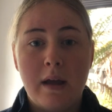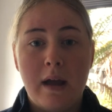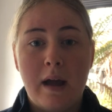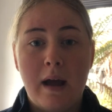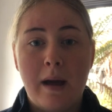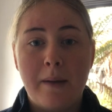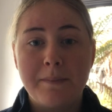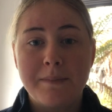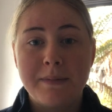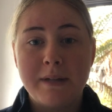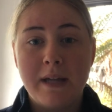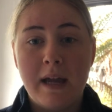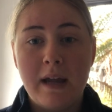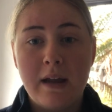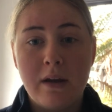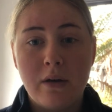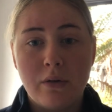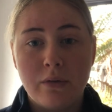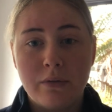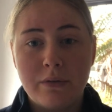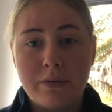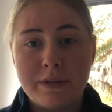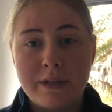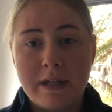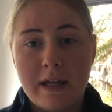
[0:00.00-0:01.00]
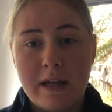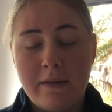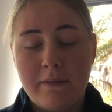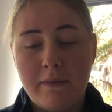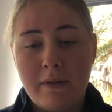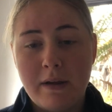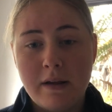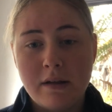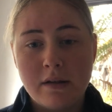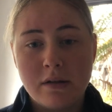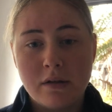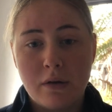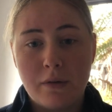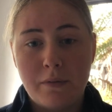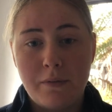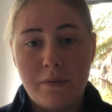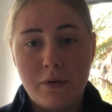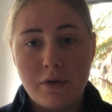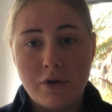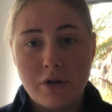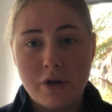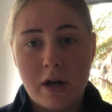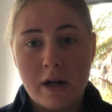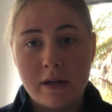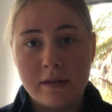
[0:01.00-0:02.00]
update on TV, so if
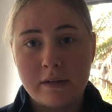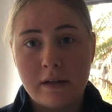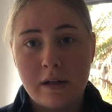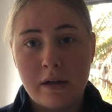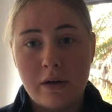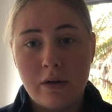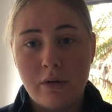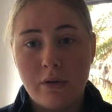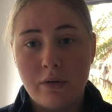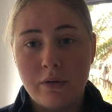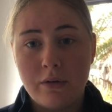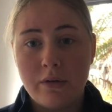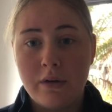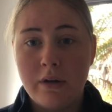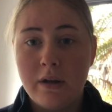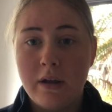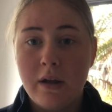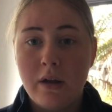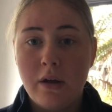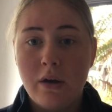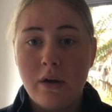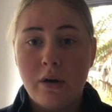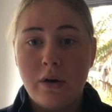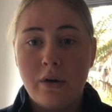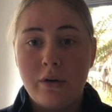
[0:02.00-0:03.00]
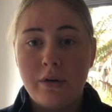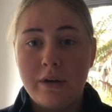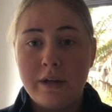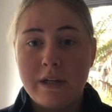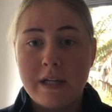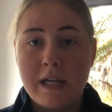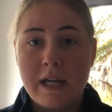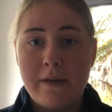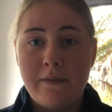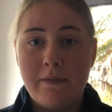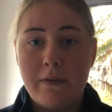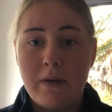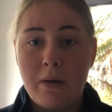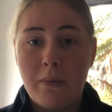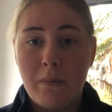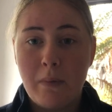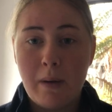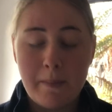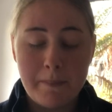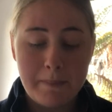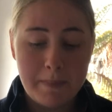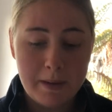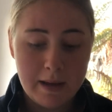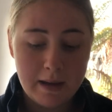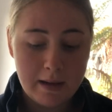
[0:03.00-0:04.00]
you chuck that on your TV at
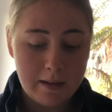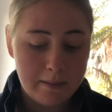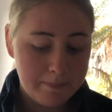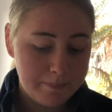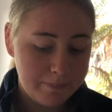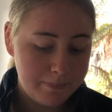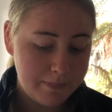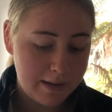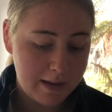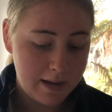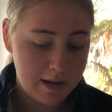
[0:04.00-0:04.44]
1 p.m.